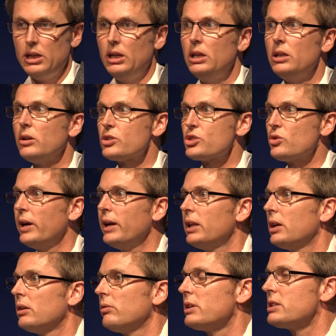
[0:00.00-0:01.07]
In
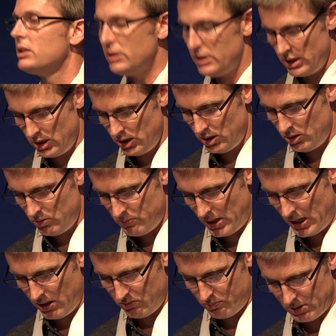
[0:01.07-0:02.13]
Australia recently, you
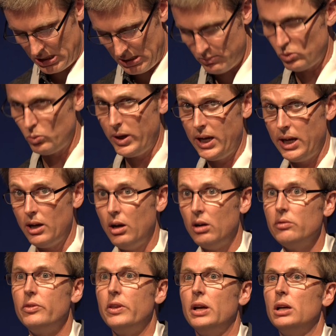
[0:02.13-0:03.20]
may have become aware
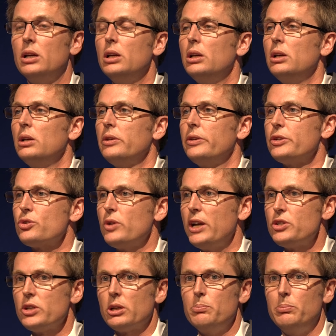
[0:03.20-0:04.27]
of the
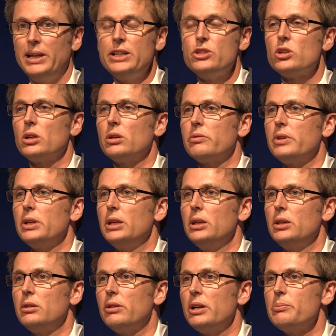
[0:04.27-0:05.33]
tragic bleaching of
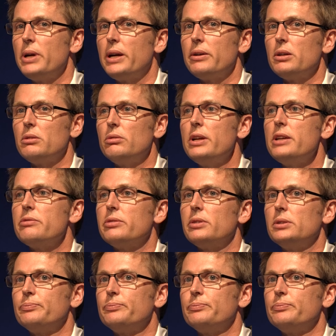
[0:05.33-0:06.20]
the Great Barrier Reef.